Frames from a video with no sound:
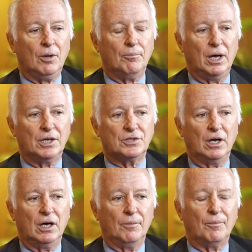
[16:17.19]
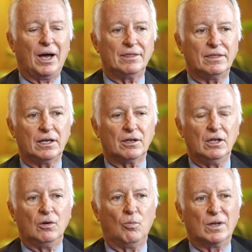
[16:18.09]
But I think
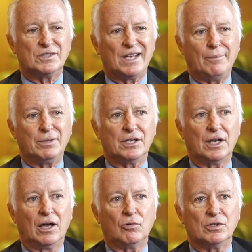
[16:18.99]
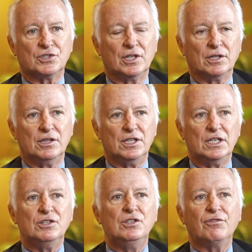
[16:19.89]
what's happened now is that
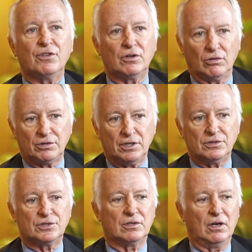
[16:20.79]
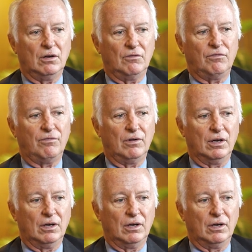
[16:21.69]
the difficulties of